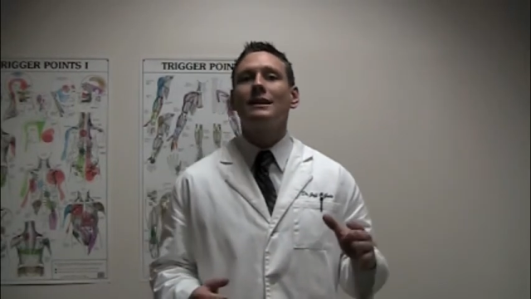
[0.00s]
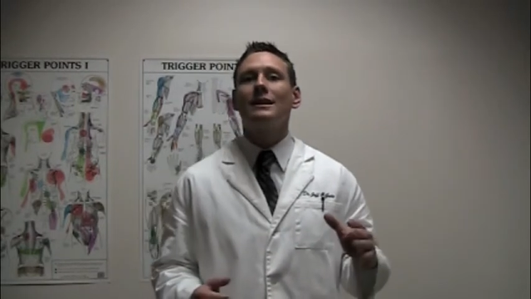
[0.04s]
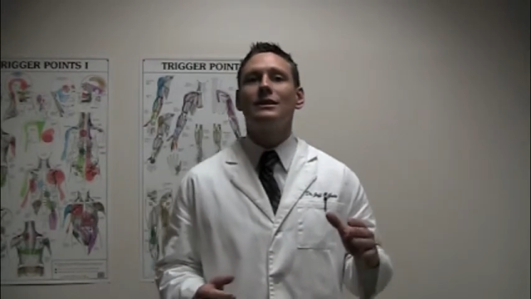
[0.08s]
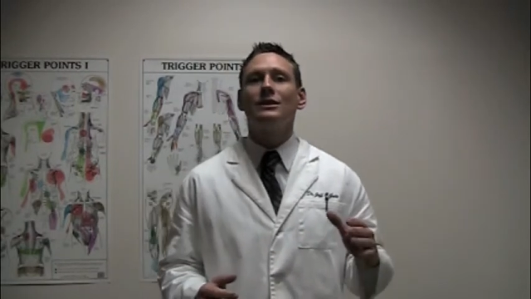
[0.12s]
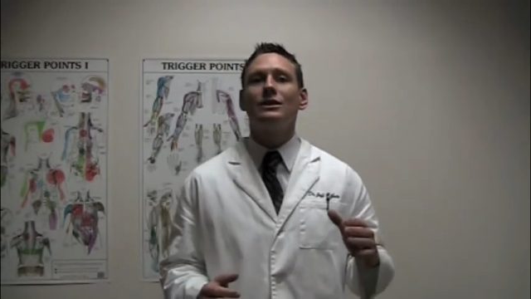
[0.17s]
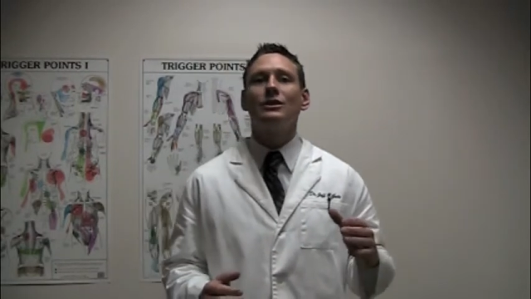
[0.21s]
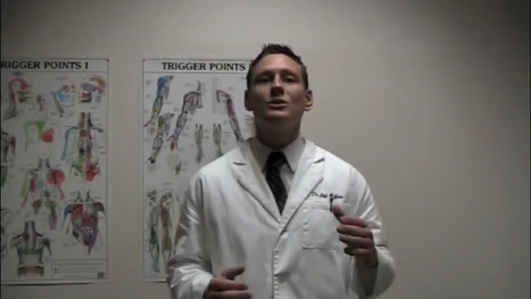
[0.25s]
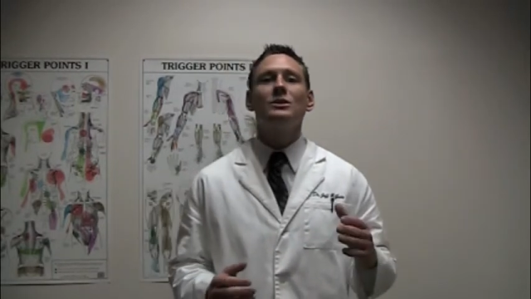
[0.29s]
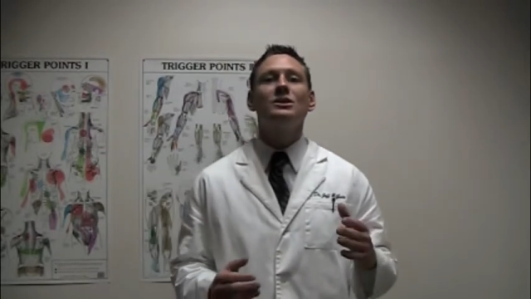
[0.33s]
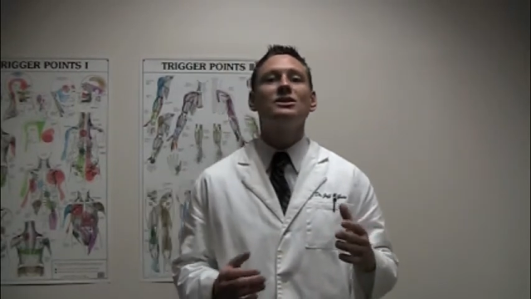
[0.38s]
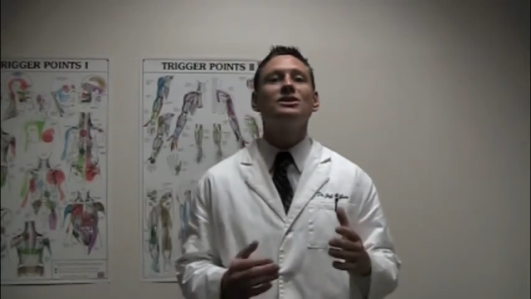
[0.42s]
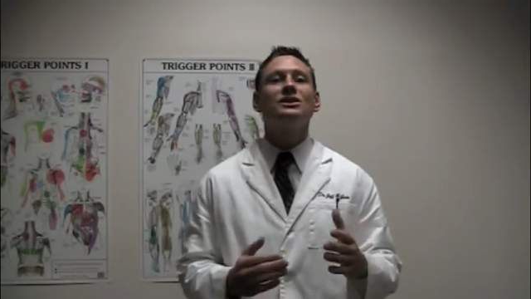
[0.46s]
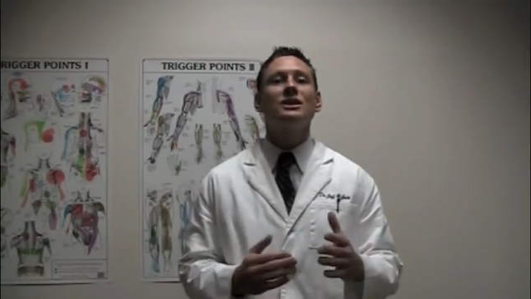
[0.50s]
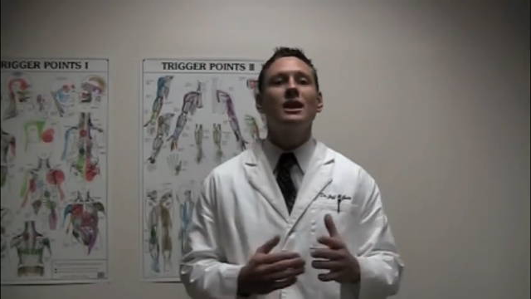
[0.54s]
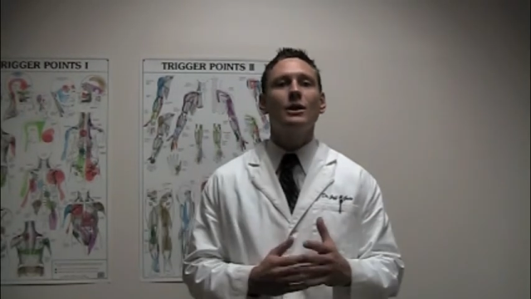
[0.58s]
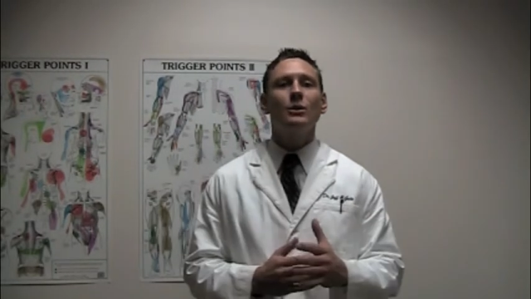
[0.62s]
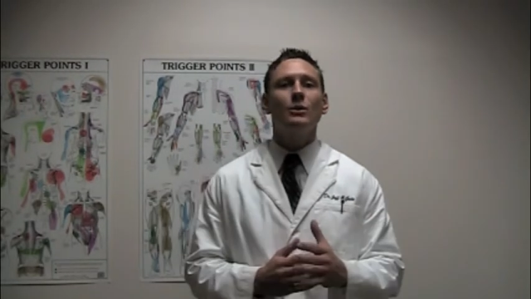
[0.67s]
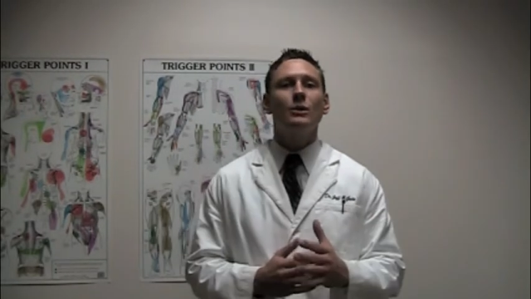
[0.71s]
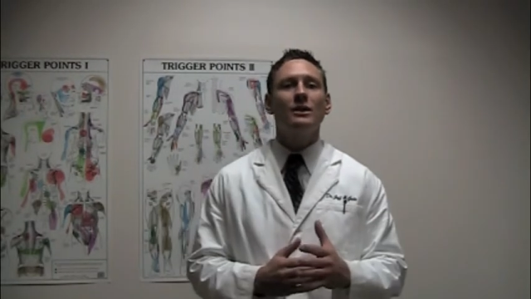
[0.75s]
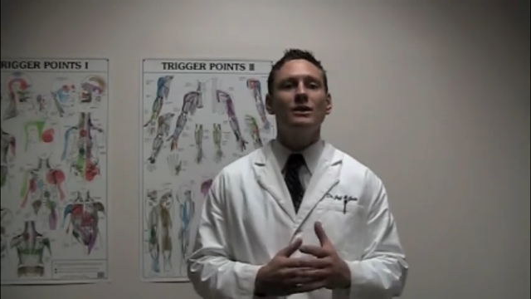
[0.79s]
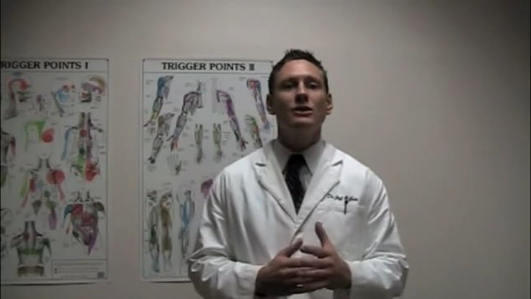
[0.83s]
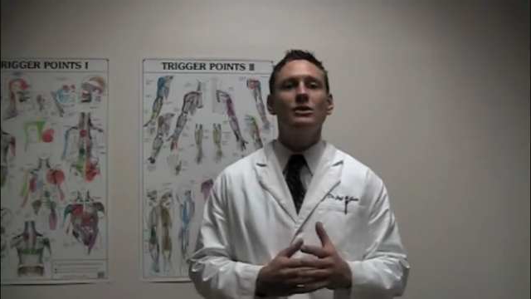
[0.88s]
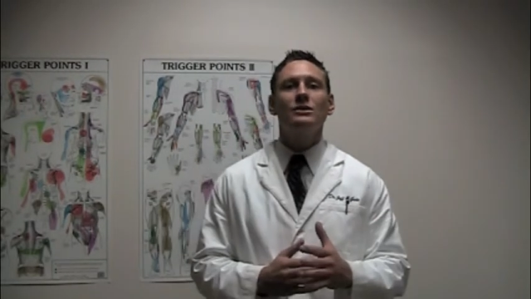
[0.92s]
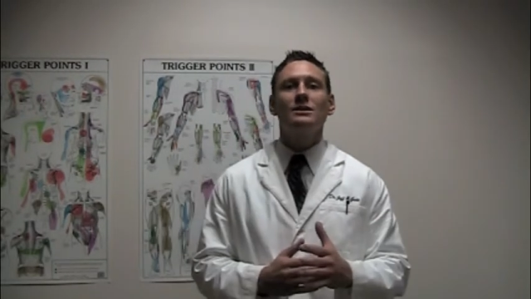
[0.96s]
to do is share
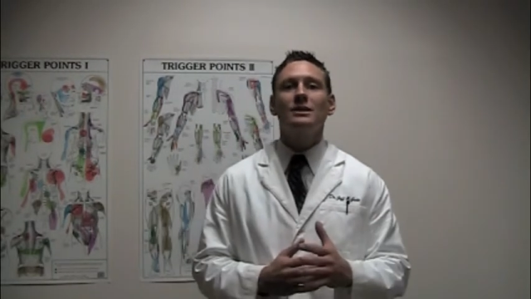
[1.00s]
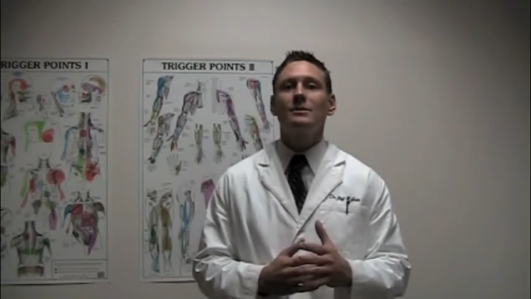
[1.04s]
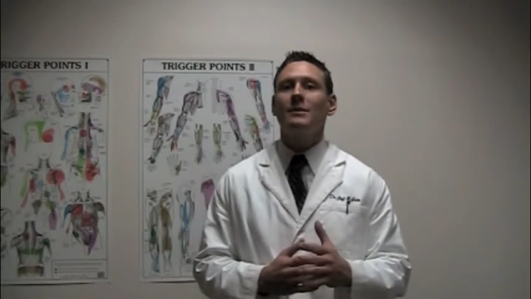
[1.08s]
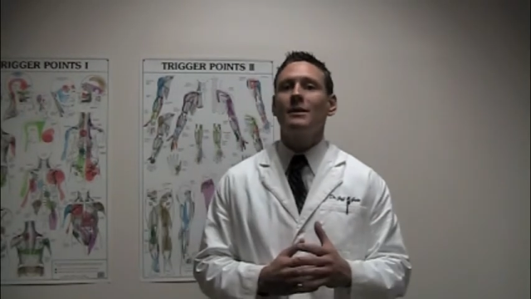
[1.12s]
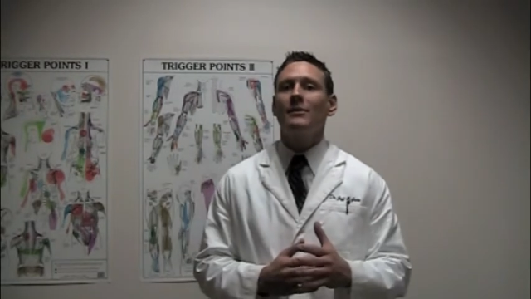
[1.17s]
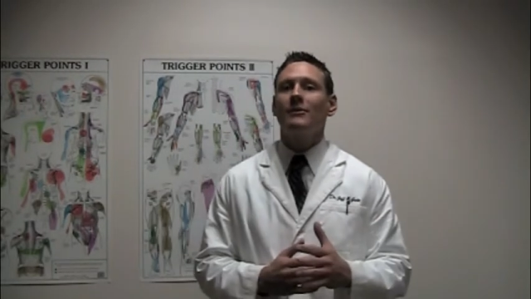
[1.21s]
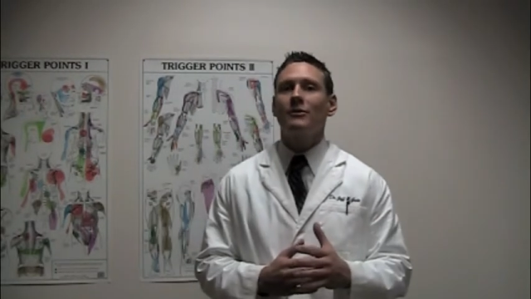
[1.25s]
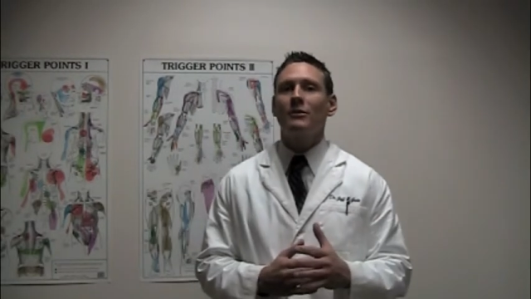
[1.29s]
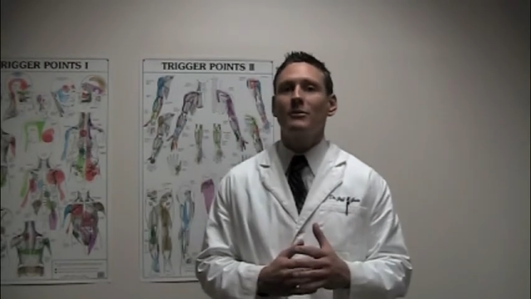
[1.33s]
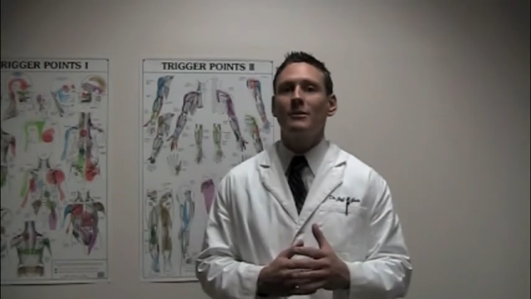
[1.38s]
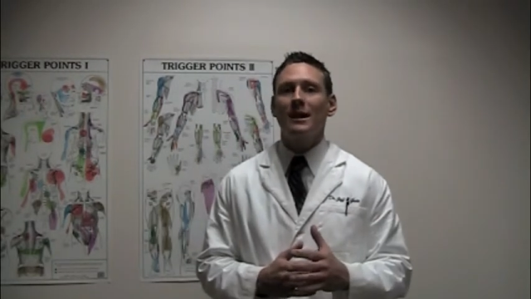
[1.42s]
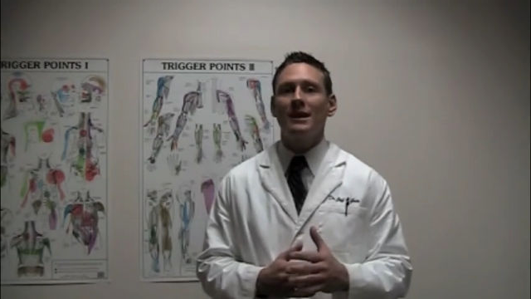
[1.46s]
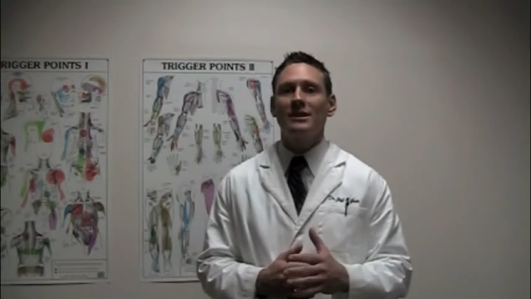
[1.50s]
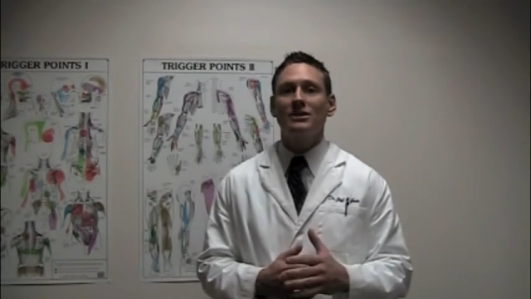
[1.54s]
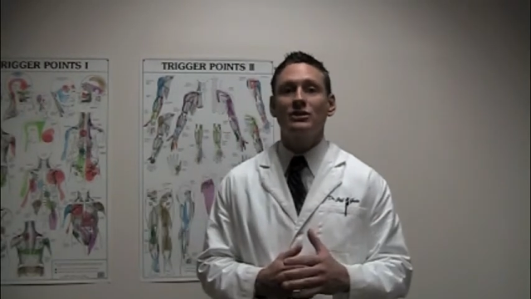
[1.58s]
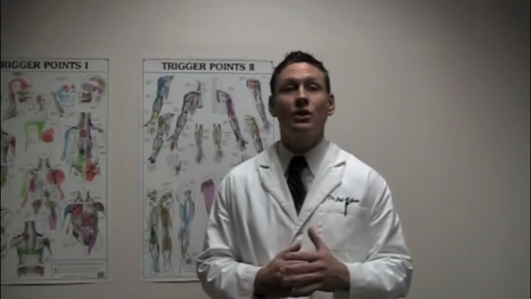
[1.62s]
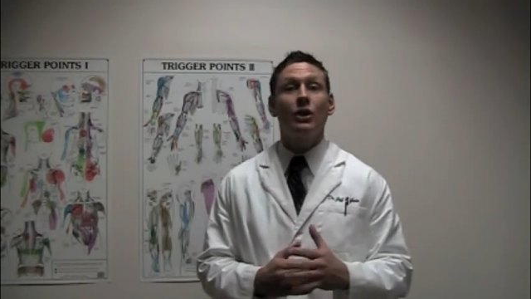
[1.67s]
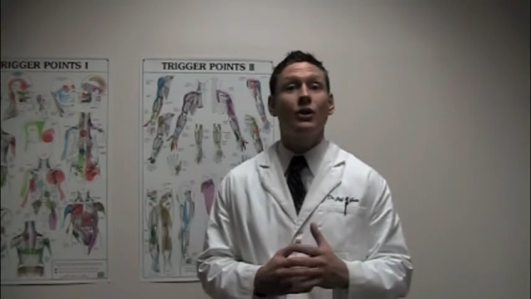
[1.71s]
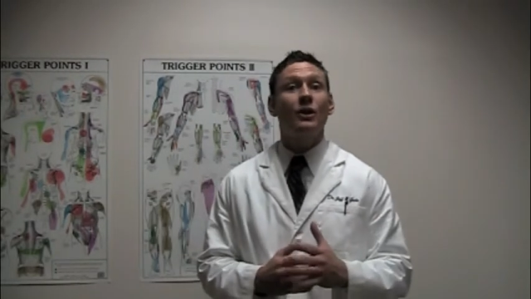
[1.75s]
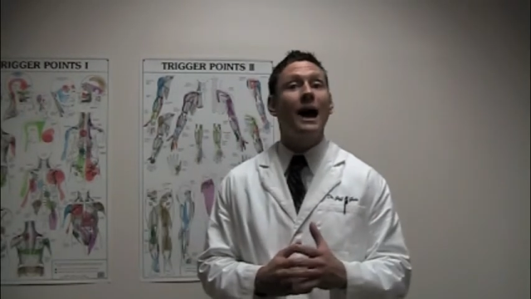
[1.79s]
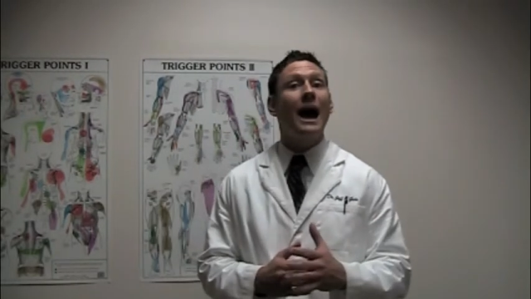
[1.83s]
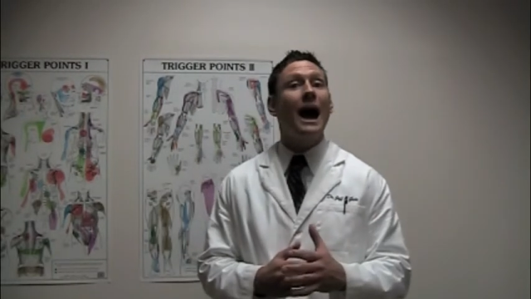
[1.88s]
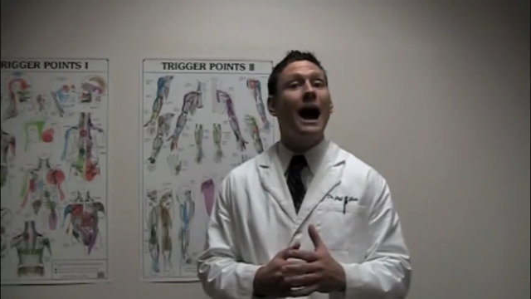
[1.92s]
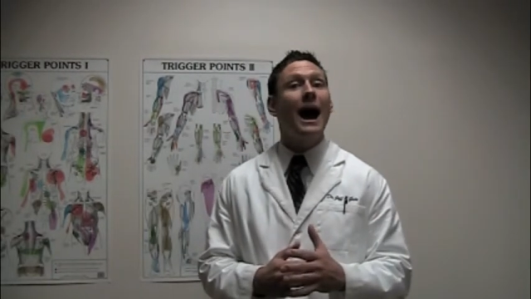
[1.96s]
with you some information
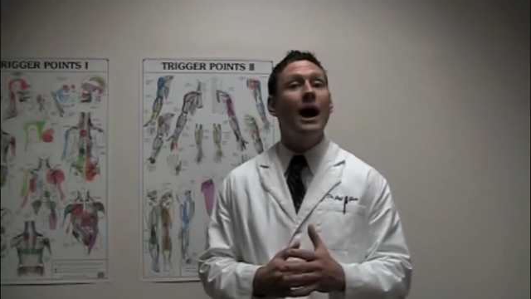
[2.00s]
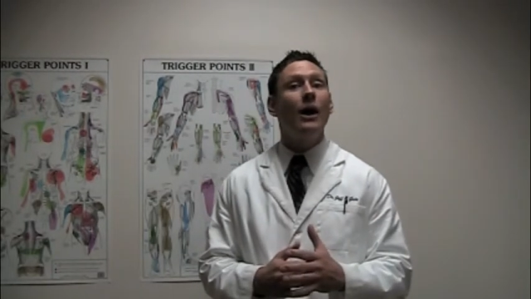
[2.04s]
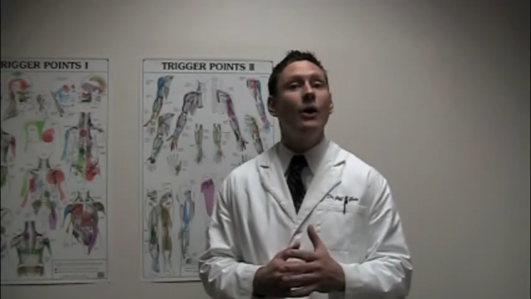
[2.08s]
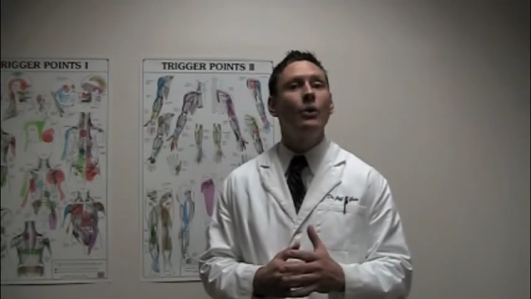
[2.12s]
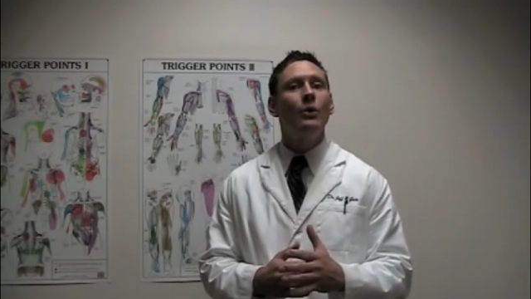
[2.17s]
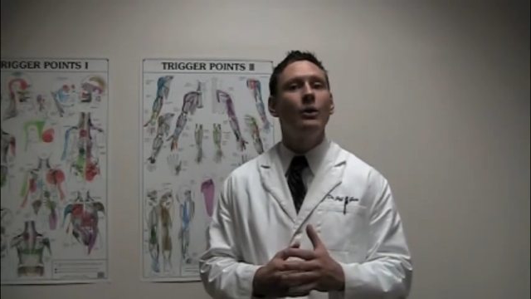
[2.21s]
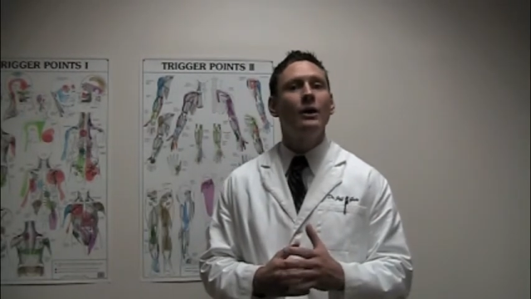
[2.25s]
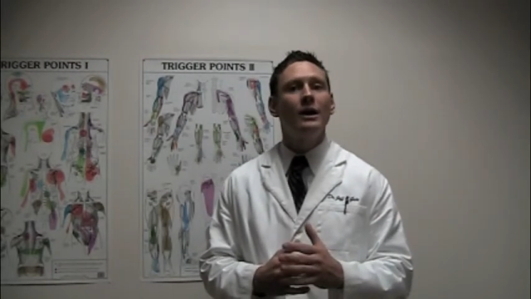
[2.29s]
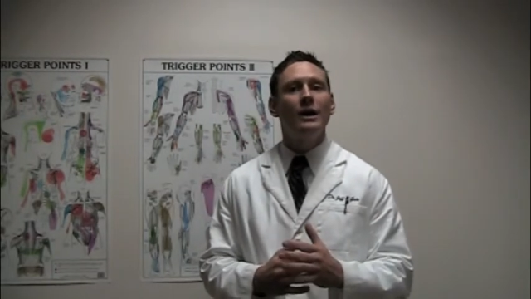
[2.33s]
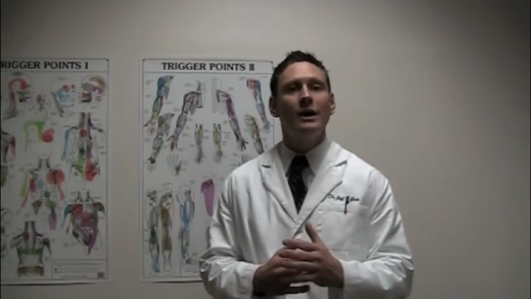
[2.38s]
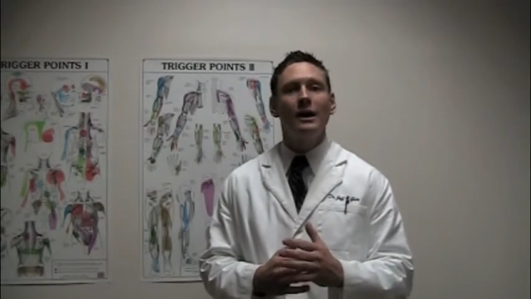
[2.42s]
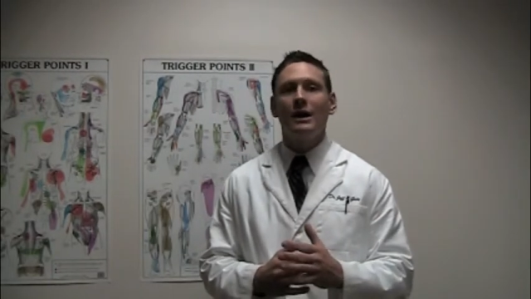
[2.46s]
on how